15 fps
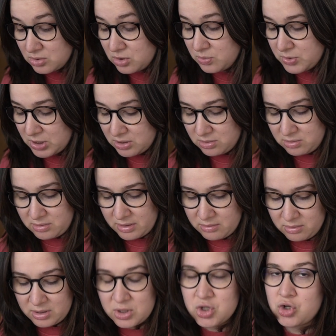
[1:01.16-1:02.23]
YouTube channel. I
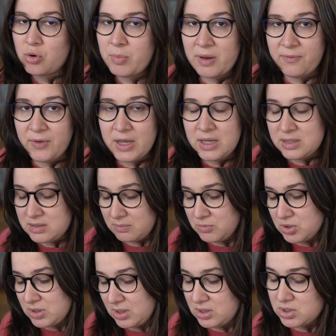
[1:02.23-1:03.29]
don't like show my face. I'm
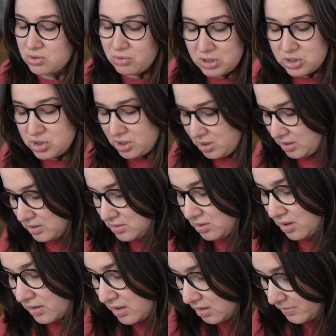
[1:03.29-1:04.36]
just like screen sharing and
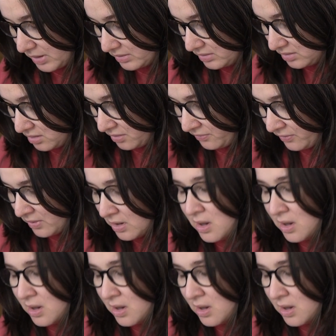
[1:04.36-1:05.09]
talking about stuff.